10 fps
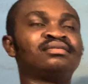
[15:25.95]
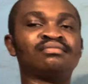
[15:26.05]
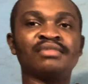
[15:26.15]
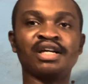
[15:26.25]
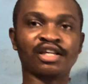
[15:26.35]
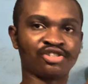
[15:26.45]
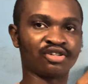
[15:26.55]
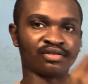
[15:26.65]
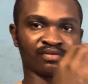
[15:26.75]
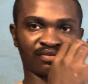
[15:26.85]
Mbeke
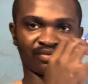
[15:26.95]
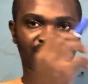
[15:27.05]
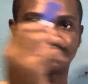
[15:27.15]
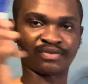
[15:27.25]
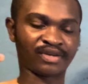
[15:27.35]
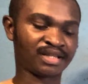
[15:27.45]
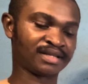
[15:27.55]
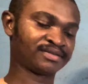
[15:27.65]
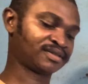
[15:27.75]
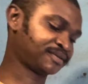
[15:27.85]
John, defendant.